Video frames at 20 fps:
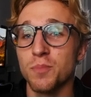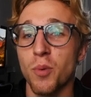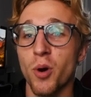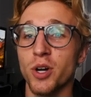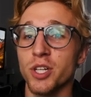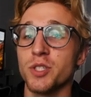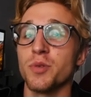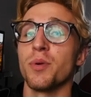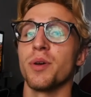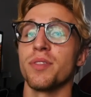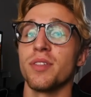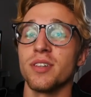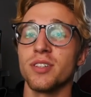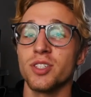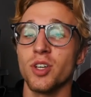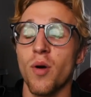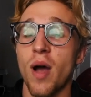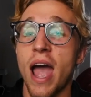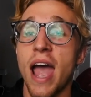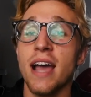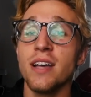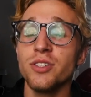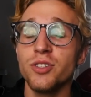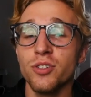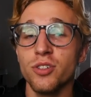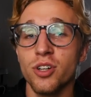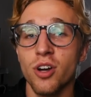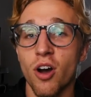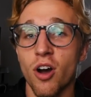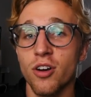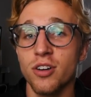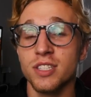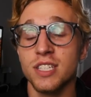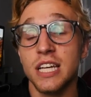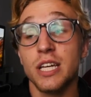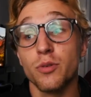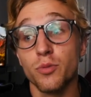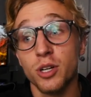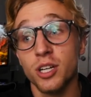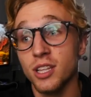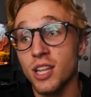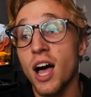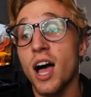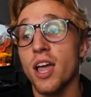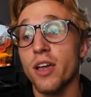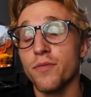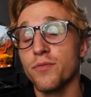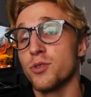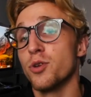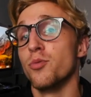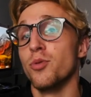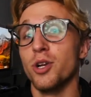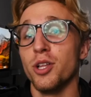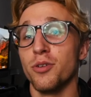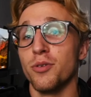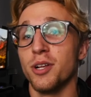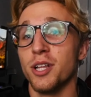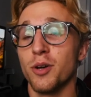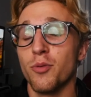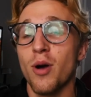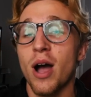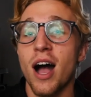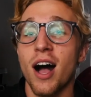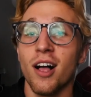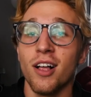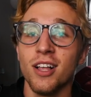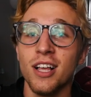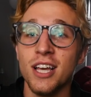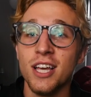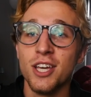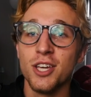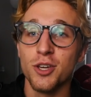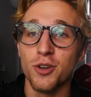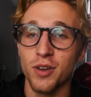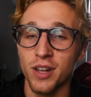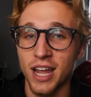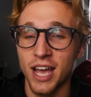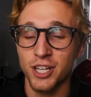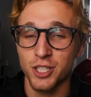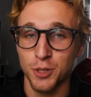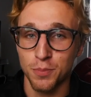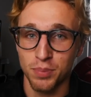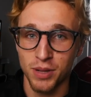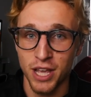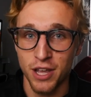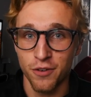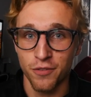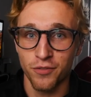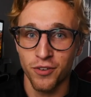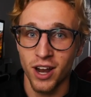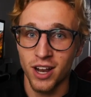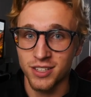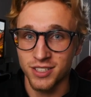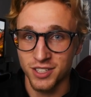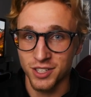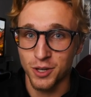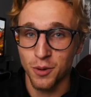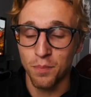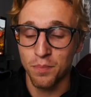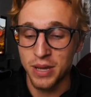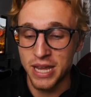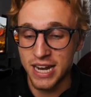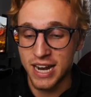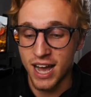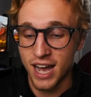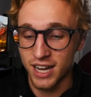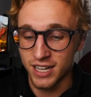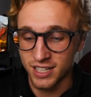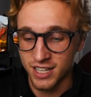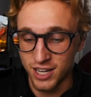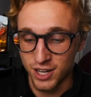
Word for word: sports with this, so as your cards in real life do really, really well, you can actually play your friends and compete on